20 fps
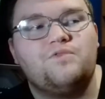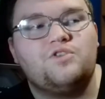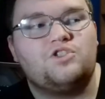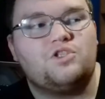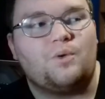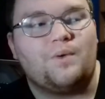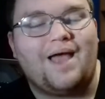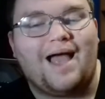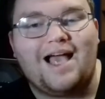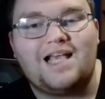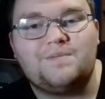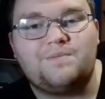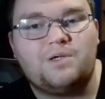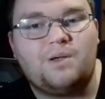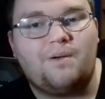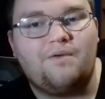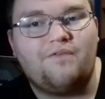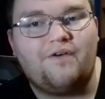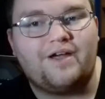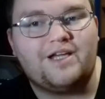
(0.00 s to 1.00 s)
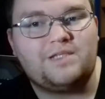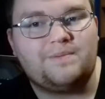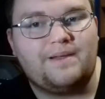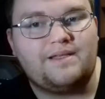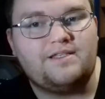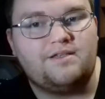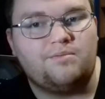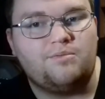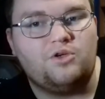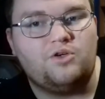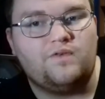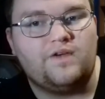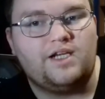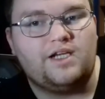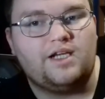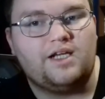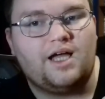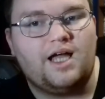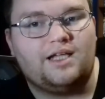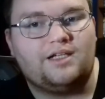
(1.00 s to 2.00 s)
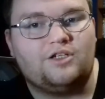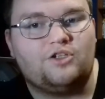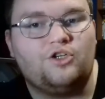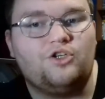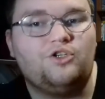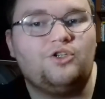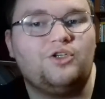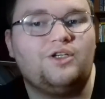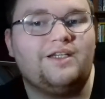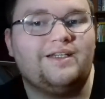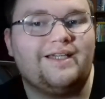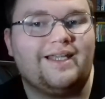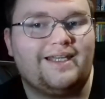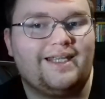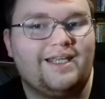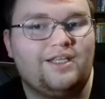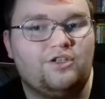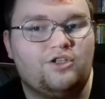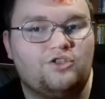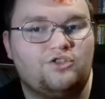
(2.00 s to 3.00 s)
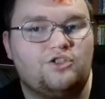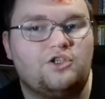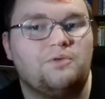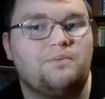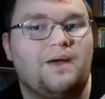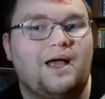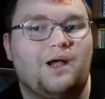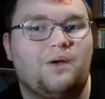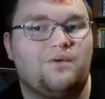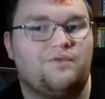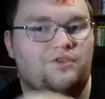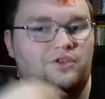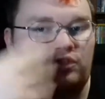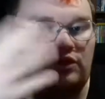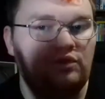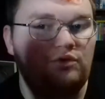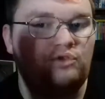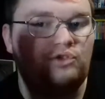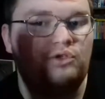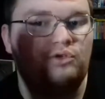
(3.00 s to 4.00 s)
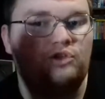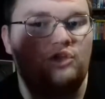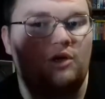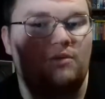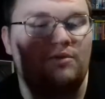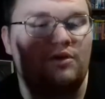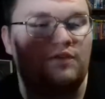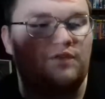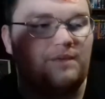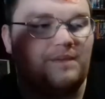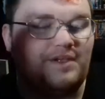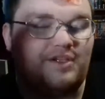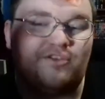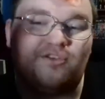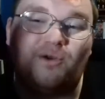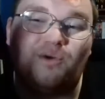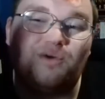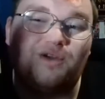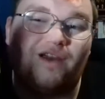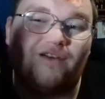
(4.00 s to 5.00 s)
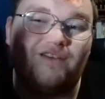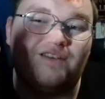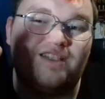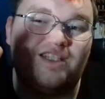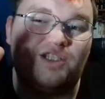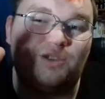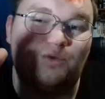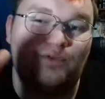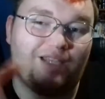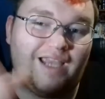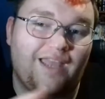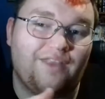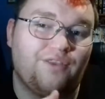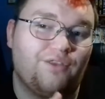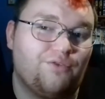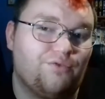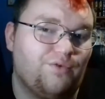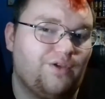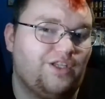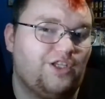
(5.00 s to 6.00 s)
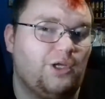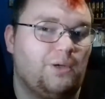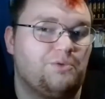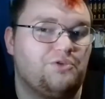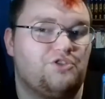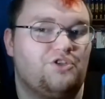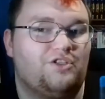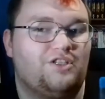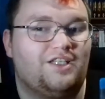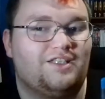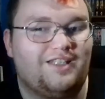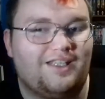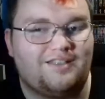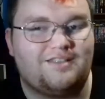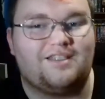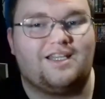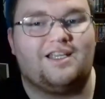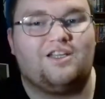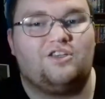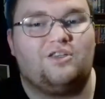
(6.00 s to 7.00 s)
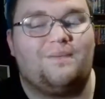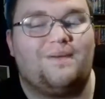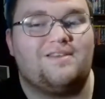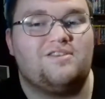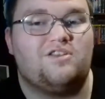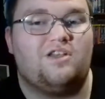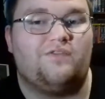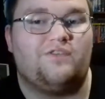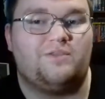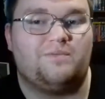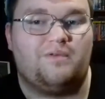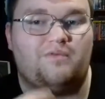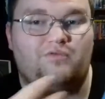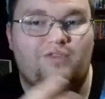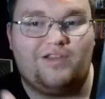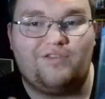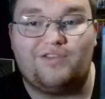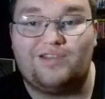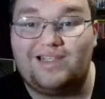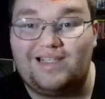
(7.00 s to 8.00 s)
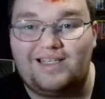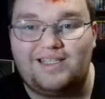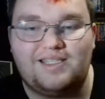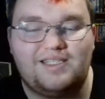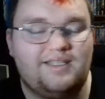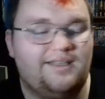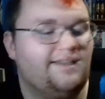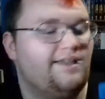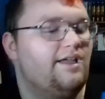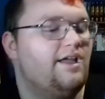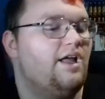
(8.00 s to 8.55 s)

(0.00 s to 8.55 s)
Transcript: So it has become a very expensive movie, and I know you can get it in the 2-pack with the new Yu-Gi-Oh! Movie, but there's no guarantee you'll get the 3D option on the disc. It depends on if it's been re-released.